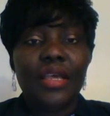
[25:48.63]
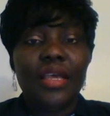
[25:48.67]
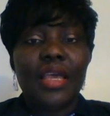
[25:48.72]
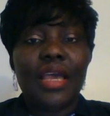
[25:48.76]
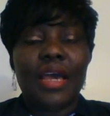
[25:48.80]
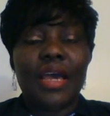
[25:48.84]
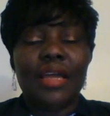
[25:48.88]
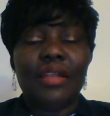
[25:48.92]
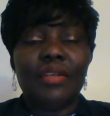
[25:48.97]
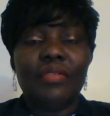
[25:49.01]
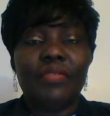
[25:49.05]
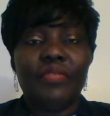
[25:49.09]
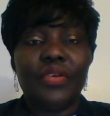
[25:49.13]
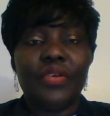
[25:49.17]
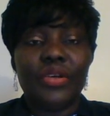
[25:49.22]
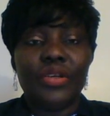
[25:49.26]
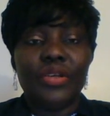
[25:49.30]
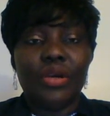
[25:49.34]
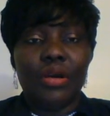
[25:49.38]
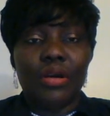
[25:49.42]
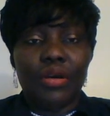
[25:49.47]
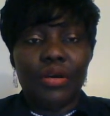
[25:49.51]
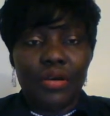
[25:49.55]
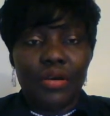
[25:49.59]
and for
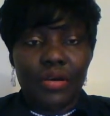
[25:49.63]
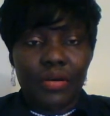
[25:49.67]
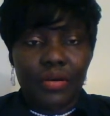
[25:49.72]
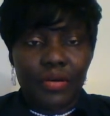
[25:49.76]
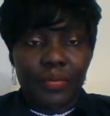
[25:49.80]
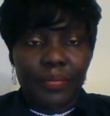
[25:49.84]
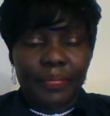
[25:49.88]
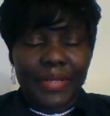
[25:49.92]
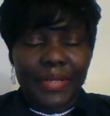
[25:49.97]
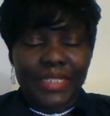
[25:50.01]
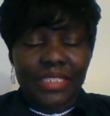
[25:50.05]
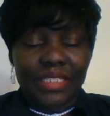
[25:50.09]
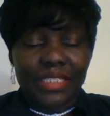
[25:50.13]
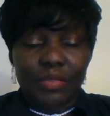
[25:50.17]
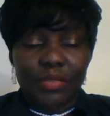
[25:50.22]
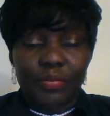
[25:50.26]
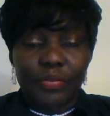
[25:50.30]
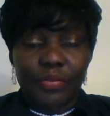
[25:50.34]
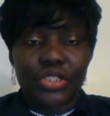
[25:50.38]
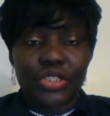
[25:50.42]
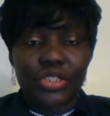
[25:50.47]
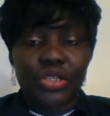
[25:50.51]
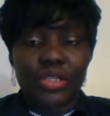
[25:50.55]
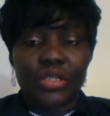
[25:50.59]
your
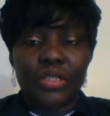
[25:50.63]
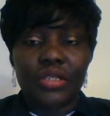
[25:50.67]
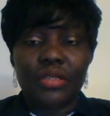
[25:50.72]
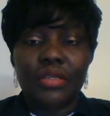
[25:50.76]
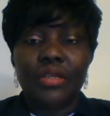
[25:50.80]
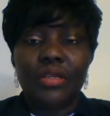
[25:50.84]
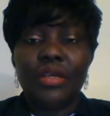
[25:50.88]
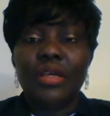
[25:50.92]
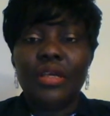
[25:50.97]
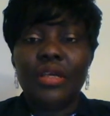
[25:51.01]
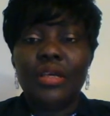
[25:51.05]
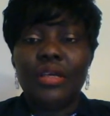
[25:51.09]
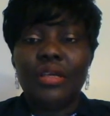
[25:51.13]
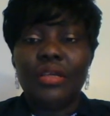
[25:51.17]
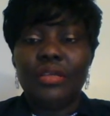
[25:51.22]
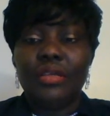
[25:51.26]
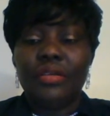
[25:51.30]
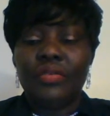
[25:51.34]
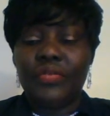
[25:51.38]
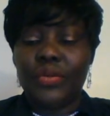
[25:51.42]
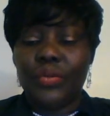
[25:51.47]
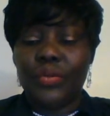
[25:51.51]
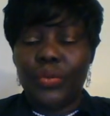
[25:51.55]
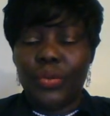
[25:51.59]
participation
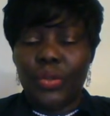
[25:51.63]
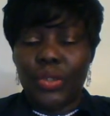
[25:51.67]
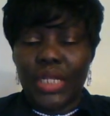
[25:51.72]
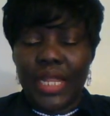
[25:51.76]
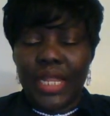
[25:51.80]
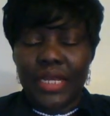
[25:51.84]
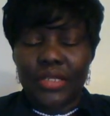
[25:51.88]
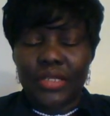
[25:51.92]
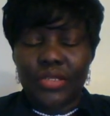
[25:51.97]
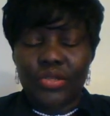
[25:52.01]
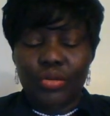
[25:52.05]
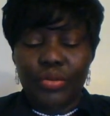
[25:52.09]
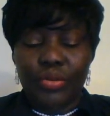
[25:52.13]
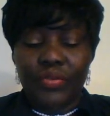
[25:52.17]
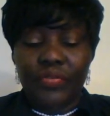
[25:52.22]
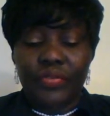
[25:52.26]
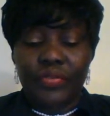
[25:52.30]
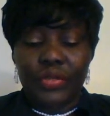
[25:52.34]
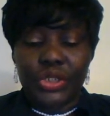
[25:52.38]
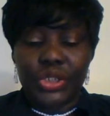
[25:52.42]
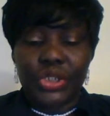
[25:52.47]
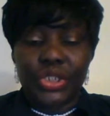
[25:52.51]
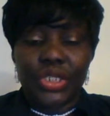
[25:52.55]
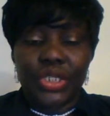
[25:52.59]
if you would like to be
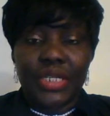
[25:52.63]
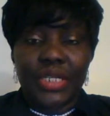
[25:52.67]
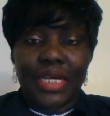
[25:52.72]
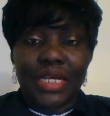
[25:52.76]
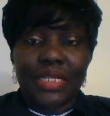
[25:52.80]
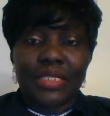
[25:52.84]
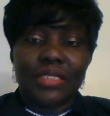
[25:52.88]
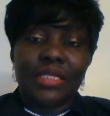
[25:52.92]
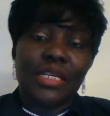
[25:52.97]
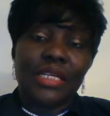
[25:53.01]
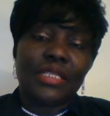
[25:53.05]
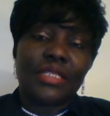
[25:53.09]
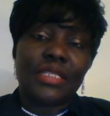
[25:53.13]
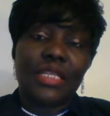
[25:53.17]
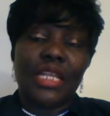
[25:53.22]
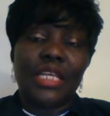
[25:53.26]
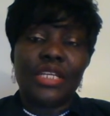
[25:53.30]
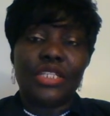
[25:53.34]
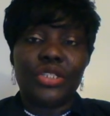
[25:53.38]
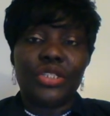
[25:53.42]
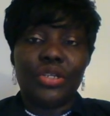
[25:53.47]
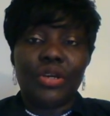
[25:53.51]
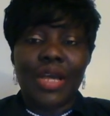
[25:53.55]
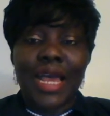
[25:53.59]
featured as guest
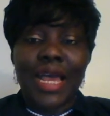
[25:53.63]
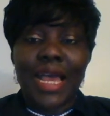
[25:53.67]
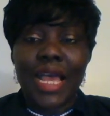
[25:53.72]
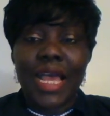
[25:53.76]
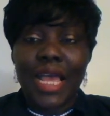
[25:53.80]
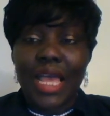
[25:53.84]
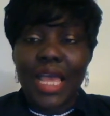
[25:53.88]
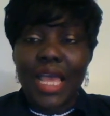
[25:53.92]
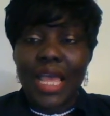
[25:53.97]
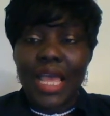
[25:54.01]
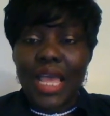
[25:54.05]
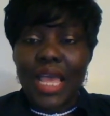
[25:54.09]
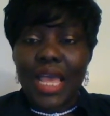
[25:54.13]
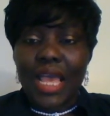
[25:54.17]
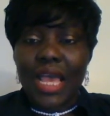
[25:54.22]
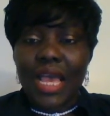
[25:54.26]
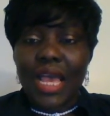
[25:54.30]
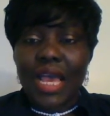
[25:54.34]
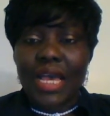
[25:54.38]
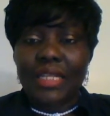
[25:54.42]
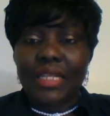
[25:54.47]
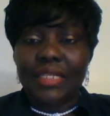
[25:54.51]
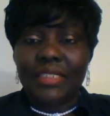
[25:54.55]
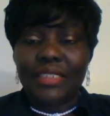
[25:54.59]
lecturer.
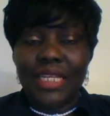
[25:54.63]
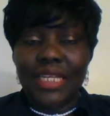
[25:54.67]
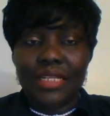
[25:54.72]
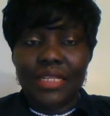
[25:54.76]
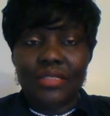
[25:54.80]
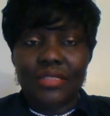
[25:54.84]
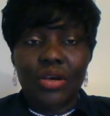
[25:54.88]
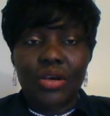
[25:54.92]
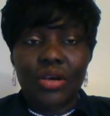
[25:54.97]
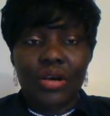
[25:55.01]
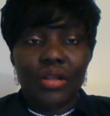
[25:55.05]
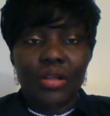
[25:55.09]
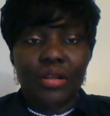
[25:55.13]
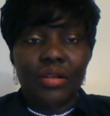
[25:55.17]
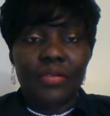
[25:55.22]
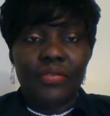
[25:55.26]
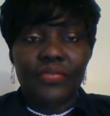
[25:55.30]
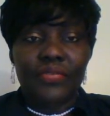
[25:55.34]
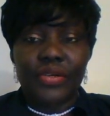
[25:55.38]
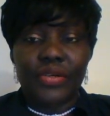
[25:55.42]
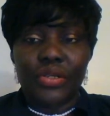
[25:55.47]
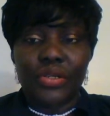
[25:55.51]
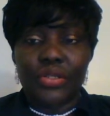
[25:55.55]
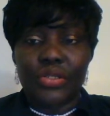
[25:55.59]
And that's all
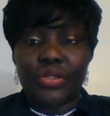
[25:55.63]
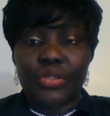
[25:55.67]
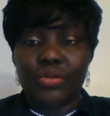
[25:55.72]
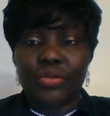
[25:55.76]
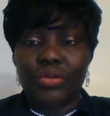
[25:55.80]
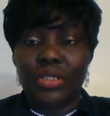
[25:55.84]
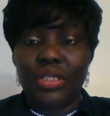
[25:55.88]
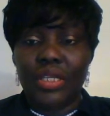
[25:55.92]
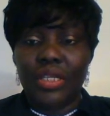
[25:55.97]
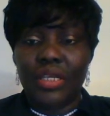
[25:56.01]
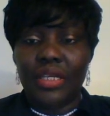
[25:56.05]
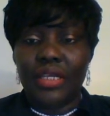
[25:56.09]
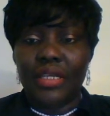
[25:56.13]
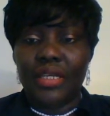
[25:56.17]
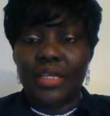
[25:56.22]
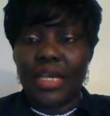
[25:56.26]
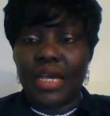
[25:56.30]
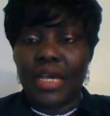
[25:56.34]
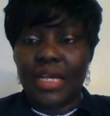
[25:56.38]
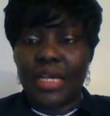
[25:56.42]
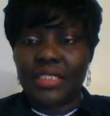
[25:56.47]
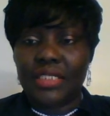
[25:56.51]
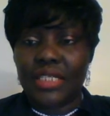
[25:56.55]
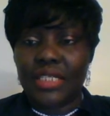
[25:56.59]
for today.
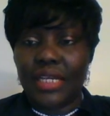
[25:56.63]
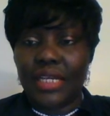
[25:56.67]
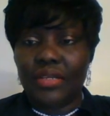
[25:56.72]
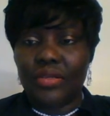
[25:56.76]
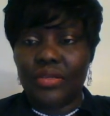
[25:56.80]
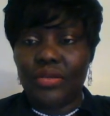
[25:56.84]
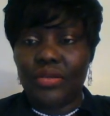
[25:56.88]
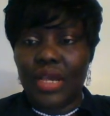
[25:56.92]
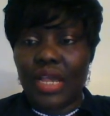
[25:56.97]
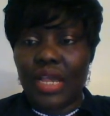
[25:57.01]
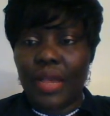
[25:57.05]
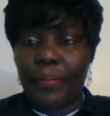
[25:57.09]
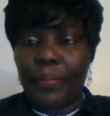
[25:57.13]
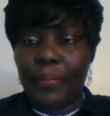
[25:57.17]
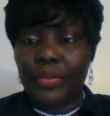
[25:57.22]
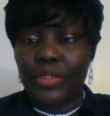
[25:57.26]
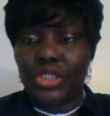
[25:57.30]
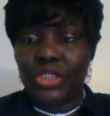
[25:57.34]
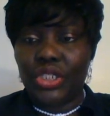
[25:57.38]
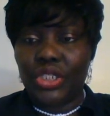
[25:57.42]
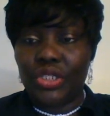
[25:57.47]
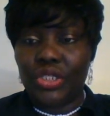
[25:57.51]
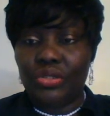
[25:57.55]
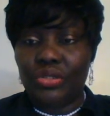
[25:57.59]
I thank you, I
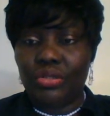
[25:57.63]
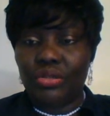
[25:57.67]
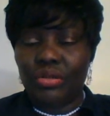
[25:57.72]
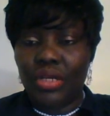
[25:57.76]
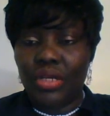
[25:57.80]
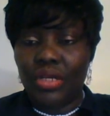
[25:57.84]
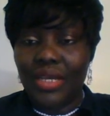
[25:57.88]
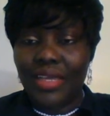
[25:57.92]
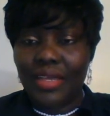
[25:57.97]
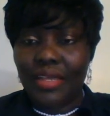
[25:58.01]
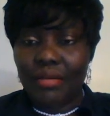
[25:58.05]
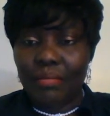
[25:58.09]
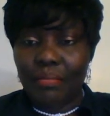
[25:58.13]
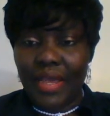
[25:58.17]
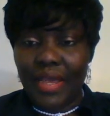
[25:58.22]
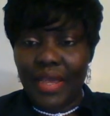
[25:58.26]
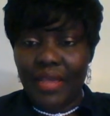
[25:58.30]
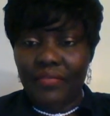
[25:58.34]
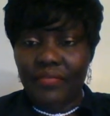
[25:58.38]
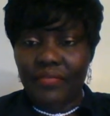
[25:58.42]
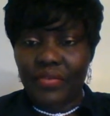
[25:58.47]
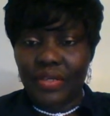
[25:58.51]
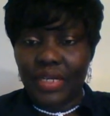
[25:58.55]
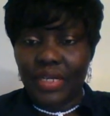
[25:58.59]
appreciate you.
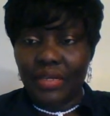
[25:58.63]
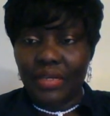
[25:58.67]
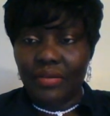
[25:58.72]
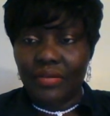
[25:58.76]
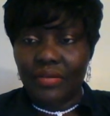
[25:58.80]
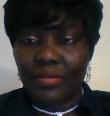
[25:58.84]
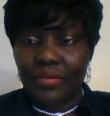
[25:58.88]
Bye for now.